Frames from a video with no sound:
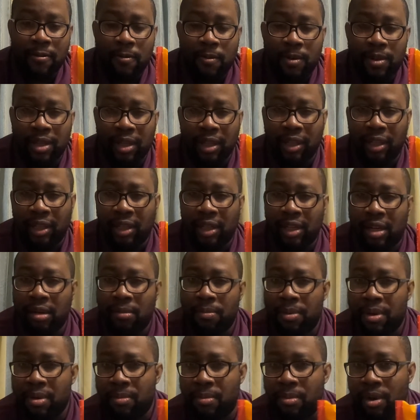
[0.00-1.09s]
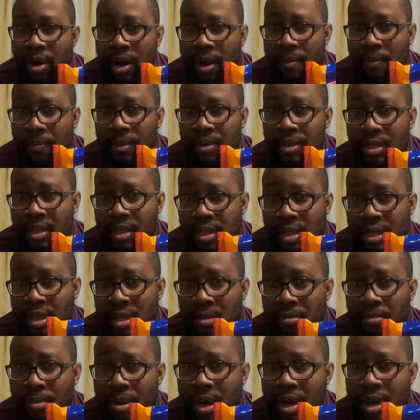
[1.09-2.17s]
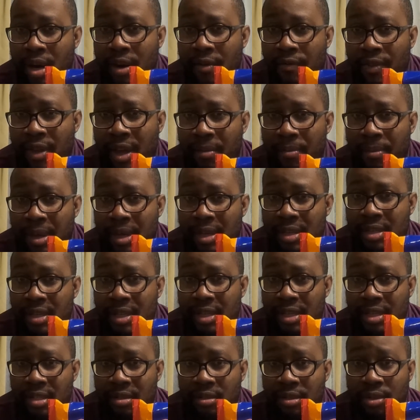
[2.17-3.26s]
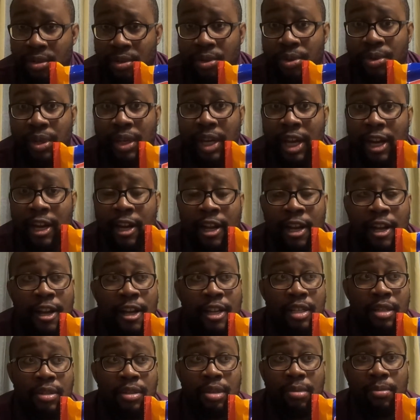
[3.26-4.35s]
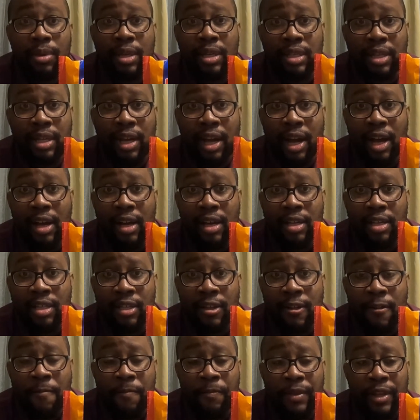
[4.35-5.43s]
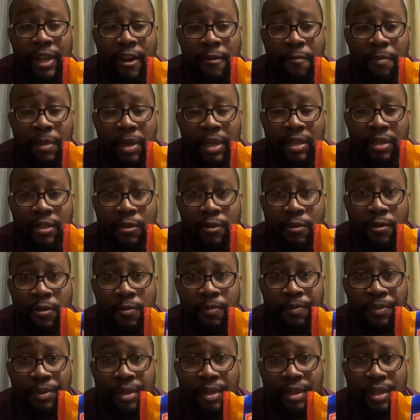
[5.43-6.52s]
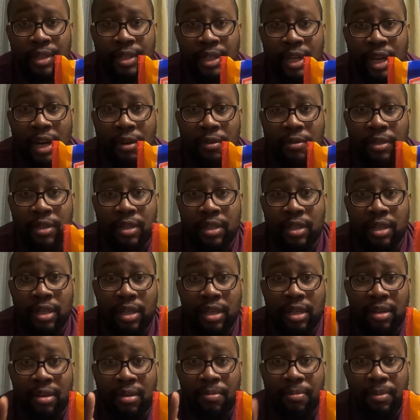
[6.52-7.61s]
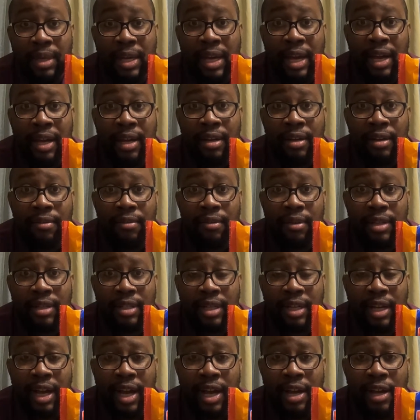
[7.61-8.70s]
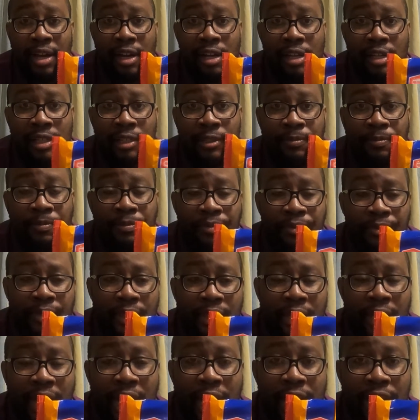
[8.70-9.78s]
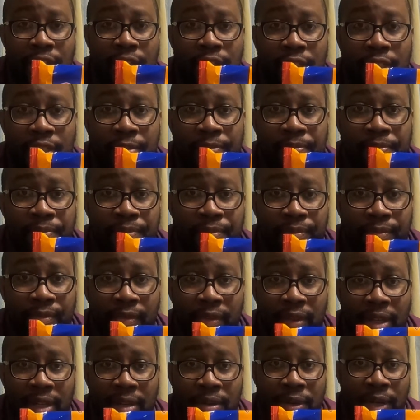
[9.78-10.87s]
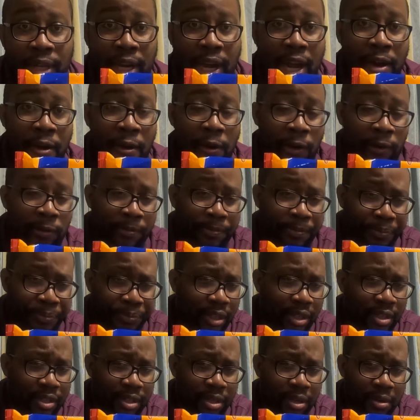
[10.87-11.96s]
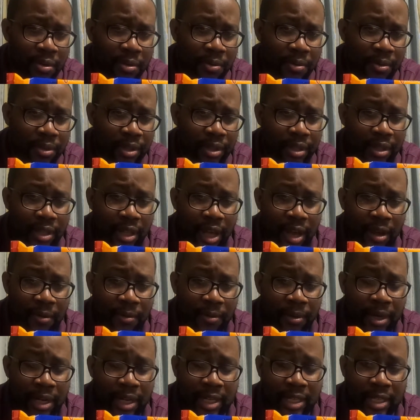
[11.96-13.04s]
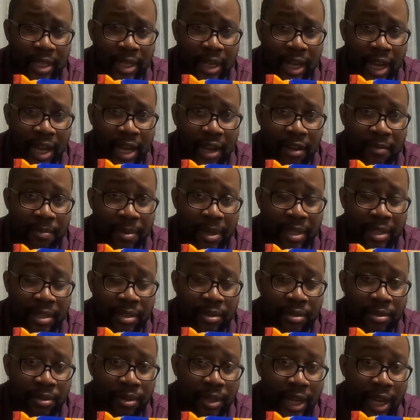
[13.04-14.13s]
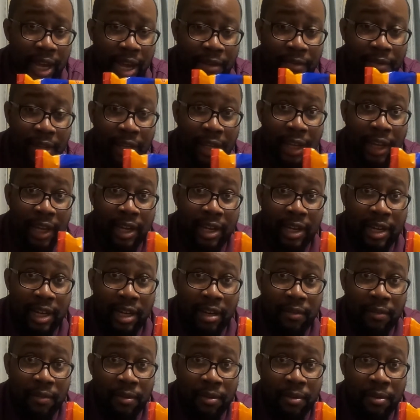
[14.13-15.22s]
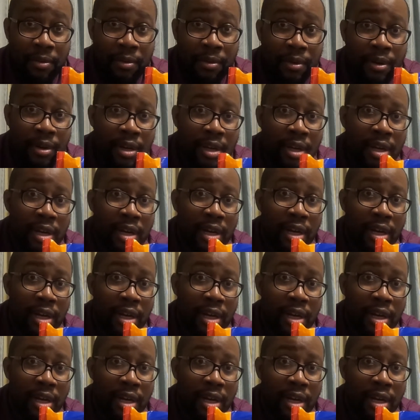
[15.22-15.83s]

with a little bit more emphasis on a bar, if that makes sense. So some izakayas that I've been to, shout out to the Bian Izakaya in Hayagon in Okinawa. So that one izakaya I've been to, they have like Indian food,